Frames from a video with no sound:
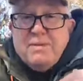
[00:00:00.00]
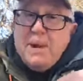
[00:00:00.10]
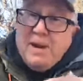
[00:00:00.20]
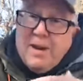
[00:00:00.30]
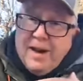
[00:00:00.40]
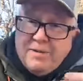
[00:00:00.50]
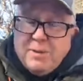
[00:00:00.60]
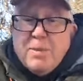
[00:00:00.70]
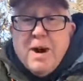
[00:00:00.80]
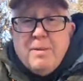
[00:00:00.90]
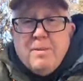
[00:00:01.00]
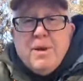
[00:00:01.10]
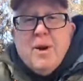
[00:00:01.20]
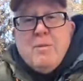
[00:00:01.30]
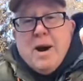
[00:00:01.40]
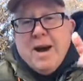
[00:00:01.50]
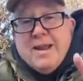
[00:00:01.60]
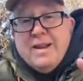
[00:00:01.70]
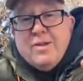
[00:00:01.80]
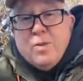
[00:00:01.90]
but you have to probably go buy
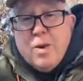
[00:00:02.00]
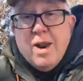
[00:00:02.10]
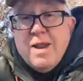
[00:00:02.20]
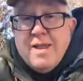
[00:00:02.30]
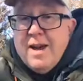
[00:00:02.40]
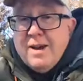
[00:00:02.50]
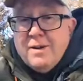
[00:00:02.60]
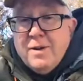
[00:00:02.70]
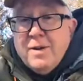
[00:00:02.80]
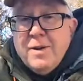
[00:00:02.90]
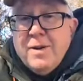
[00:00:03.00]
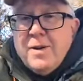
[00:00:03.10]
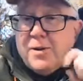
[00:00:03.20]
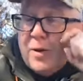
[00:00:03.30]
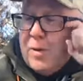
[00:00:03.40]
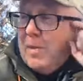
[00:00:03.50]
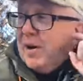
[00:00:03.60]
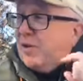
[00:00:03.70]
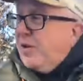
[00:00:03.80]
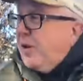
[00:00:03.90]
this one thing. So I'm going to make
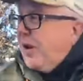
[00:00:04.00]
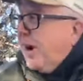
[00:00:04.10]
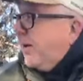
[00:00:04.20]
sure you got it.